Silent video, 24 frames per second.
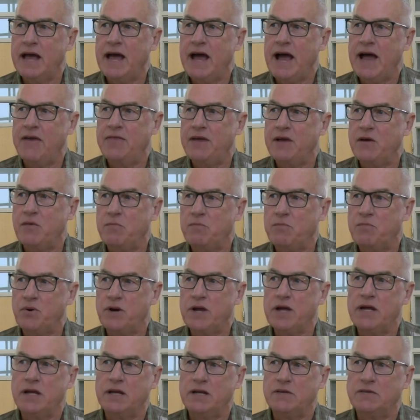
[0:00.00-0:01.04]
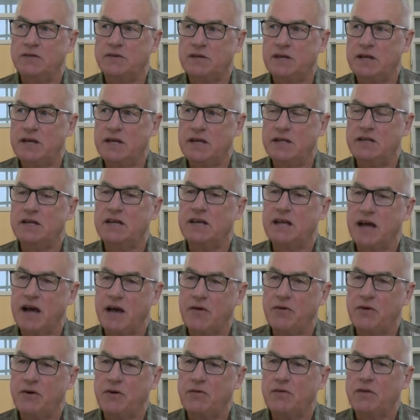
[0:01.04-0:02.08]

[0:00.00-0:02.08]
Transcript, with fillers: I think bringing the city together,